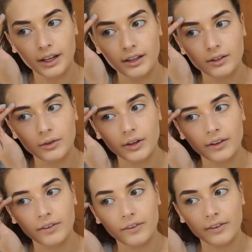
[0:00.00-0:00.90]
it sort
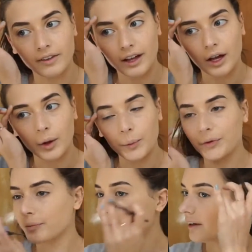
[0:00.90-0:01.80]
of
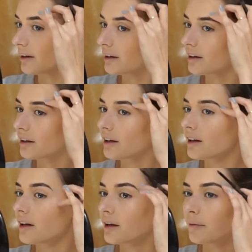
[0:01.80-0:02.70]
helps me
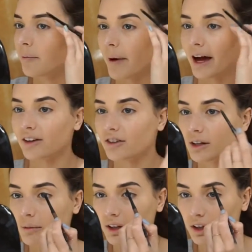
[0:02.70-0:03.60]
match
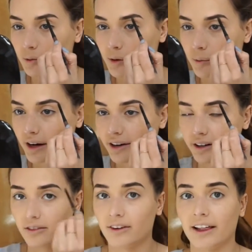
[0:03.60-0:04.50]
them a little bit
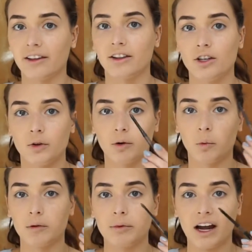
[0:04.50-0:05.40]
better rather than doing
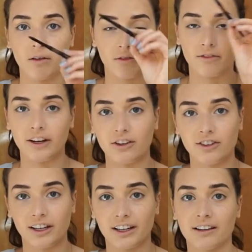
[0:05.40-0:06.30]
one brow and
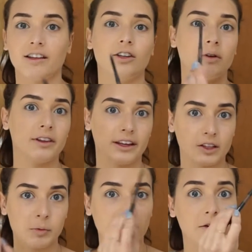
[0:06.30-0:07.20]
finishing it and then doing the
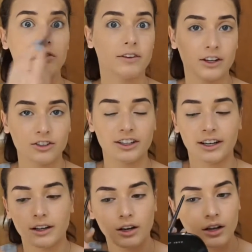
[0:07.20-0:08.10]
other brow and
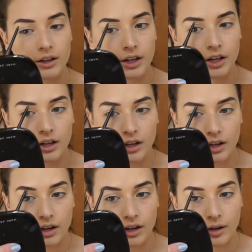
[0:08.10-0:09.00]
finishing it.
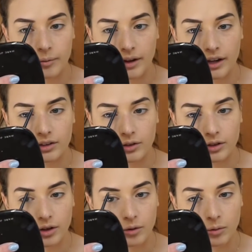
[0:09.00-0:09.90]
I
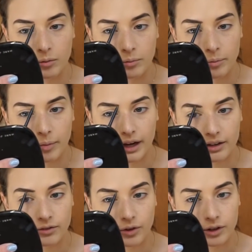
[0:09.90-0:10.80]
sort of go
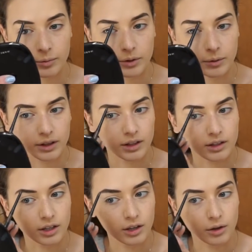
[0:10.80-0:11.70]
back and forth between the
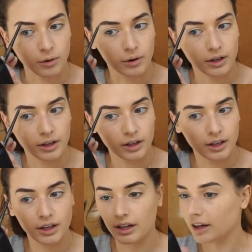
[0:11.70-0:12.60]
two,
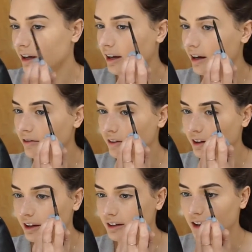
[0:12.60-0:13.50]
and I
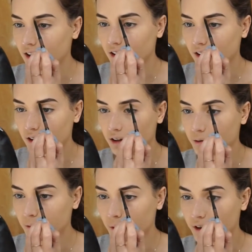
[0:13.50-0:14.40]
feel like they look
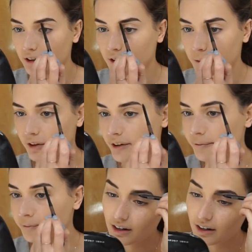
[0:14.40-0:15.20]
more similar.